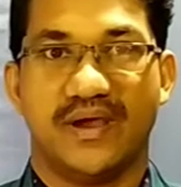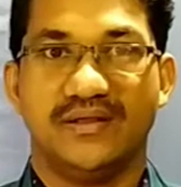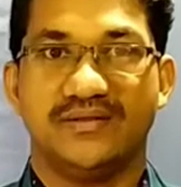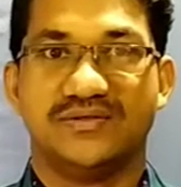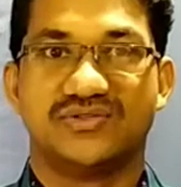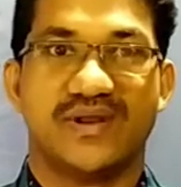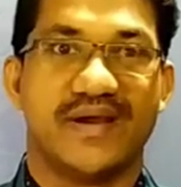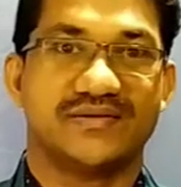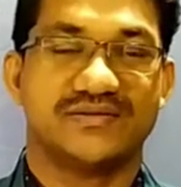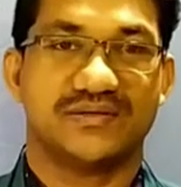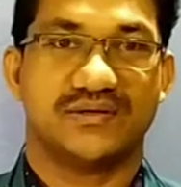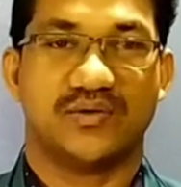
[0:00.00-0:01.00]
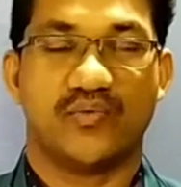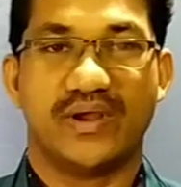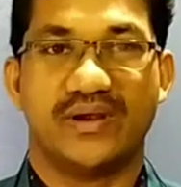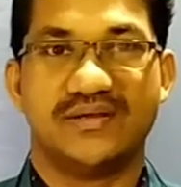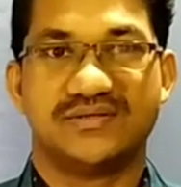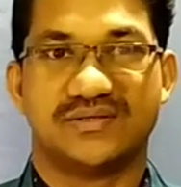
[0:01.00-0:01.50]
In this lecture, we
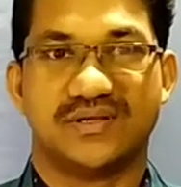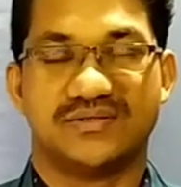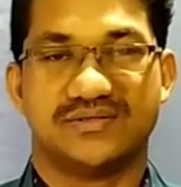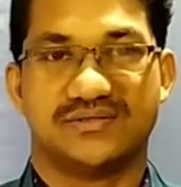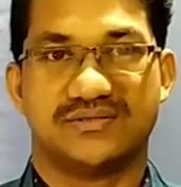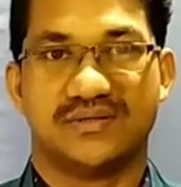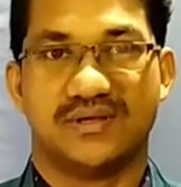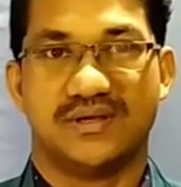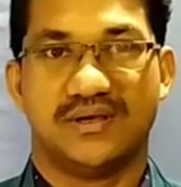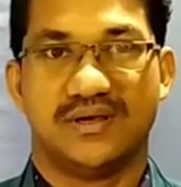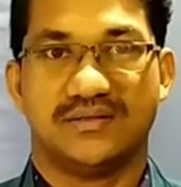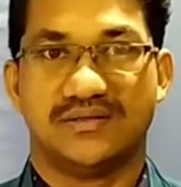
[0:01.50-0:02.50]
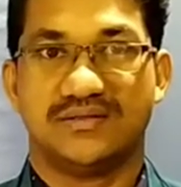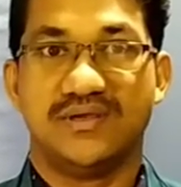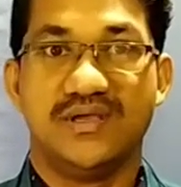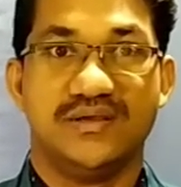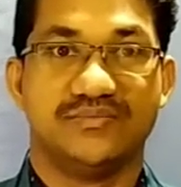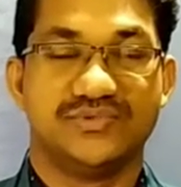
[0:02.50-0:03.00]
discuss the
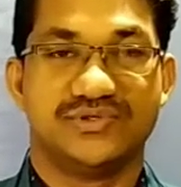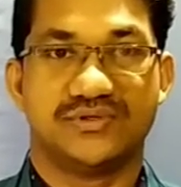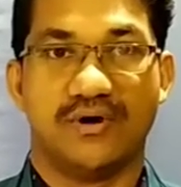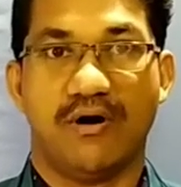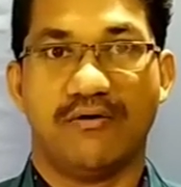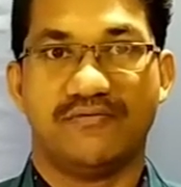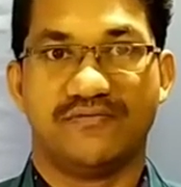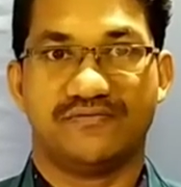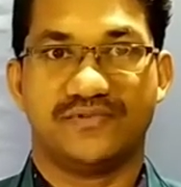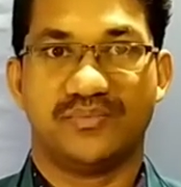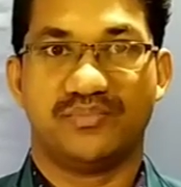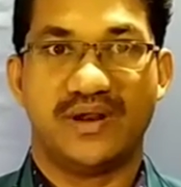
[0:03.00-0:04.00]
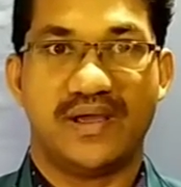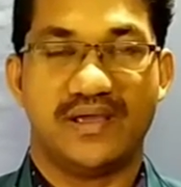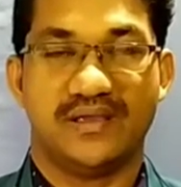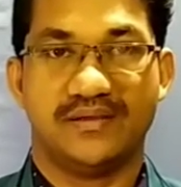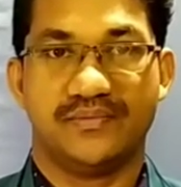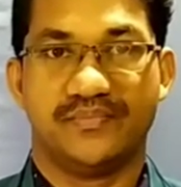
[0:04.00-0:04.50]
themes of the
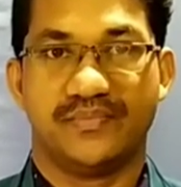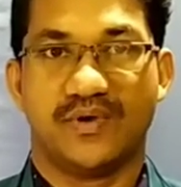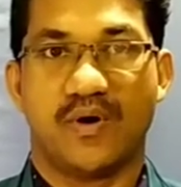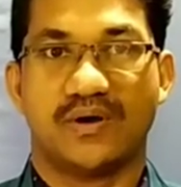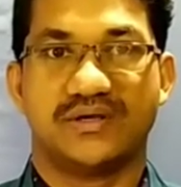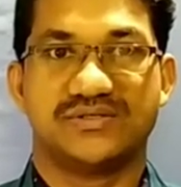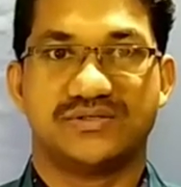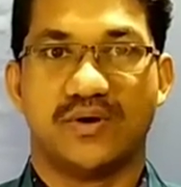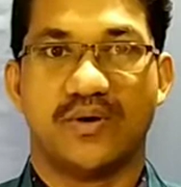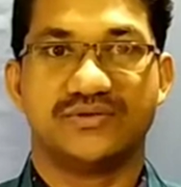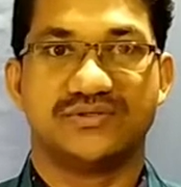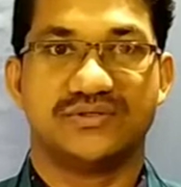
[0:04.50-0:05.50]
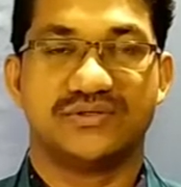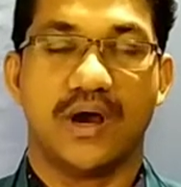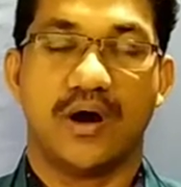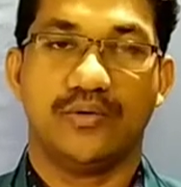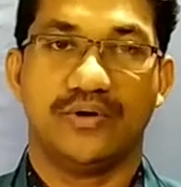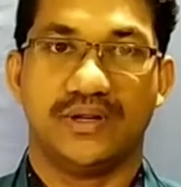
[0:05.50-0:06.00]
play August Osage
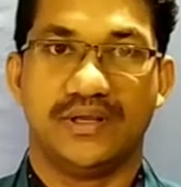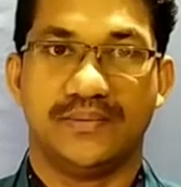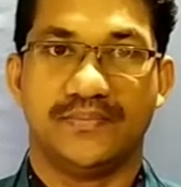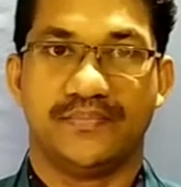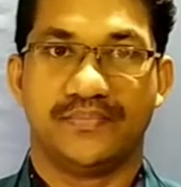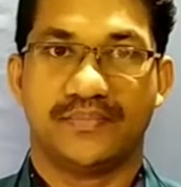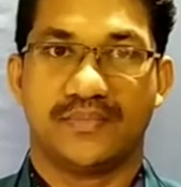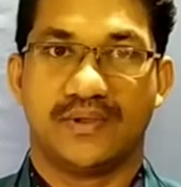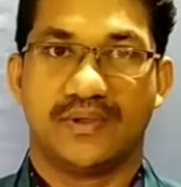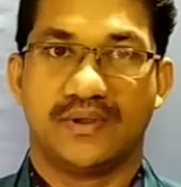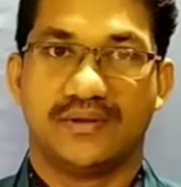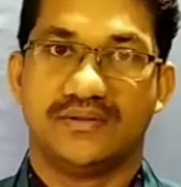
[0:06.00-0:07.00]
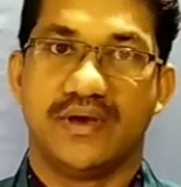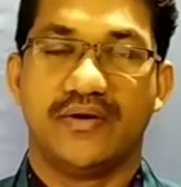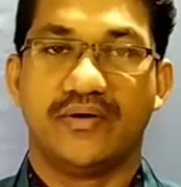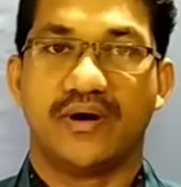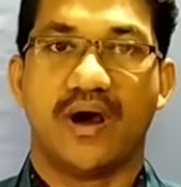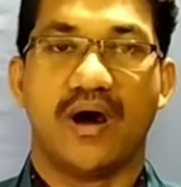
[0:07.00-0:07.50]
County.
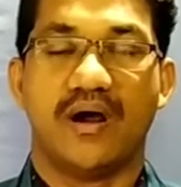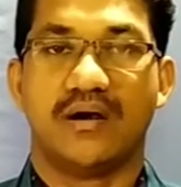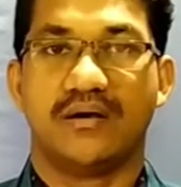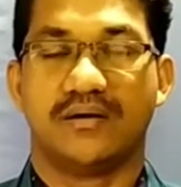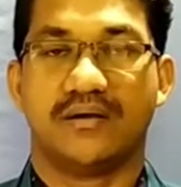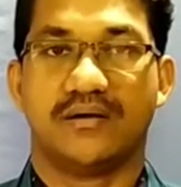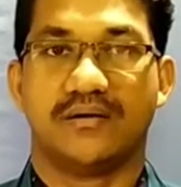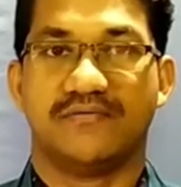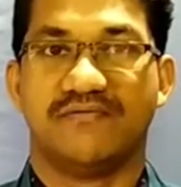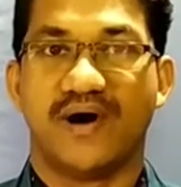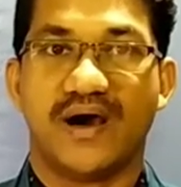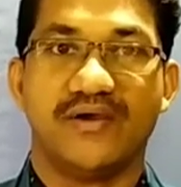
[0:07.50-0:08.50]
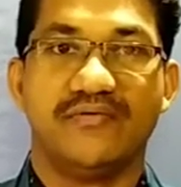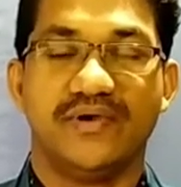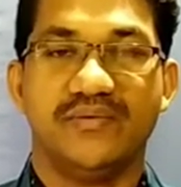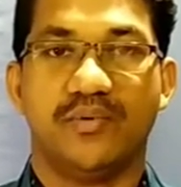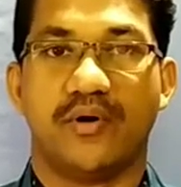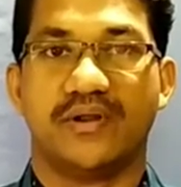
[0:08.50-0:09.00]
There are five
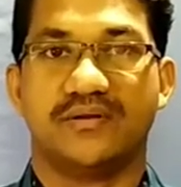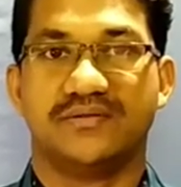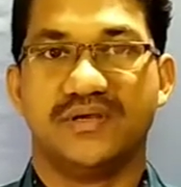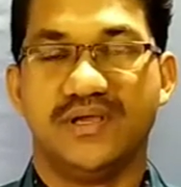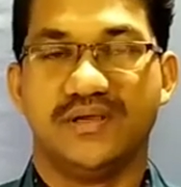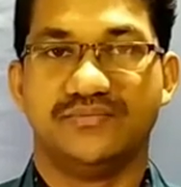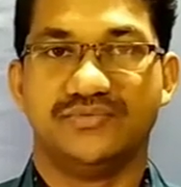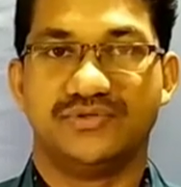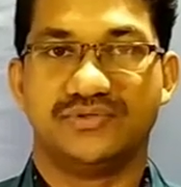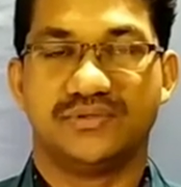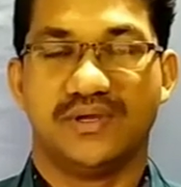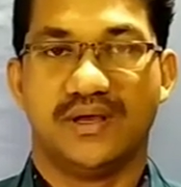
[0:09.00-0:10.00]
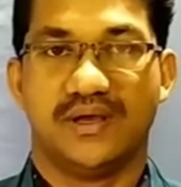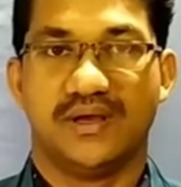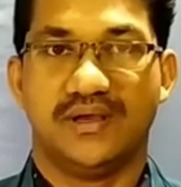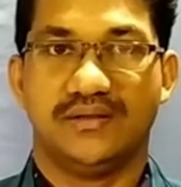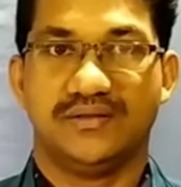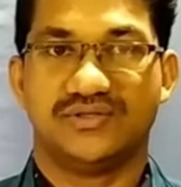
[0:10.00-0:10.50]
important themes
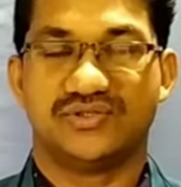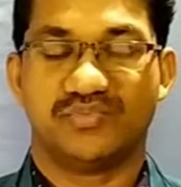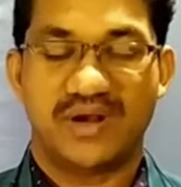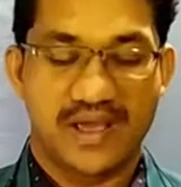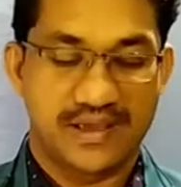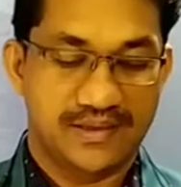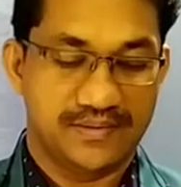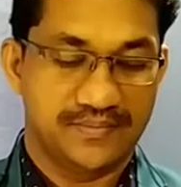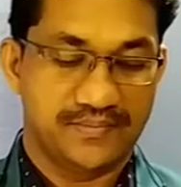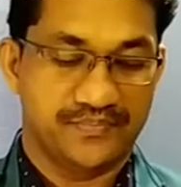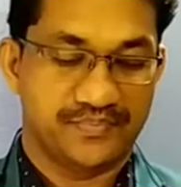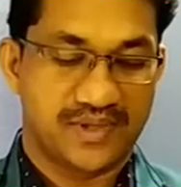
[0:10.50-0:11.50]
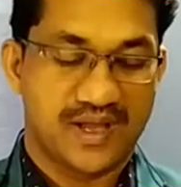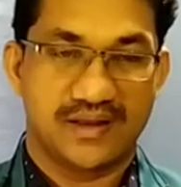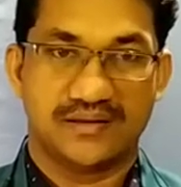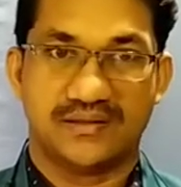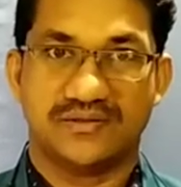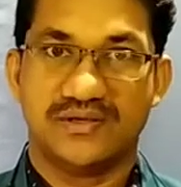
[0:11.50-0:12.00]
in this play,
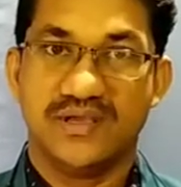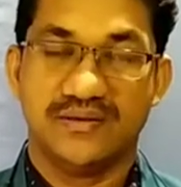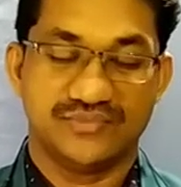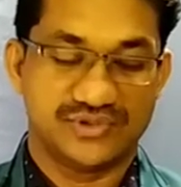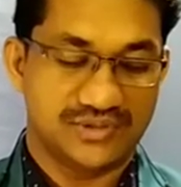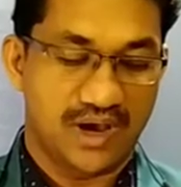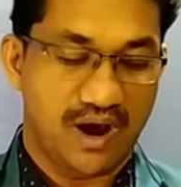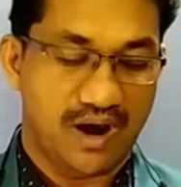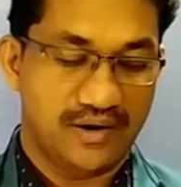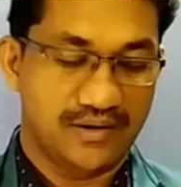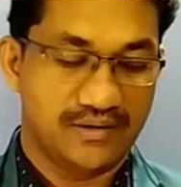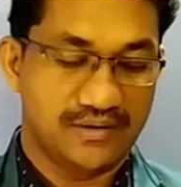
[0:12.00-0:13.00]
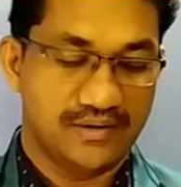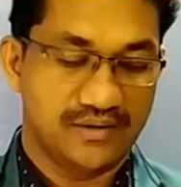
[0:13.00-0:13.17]
and the themes are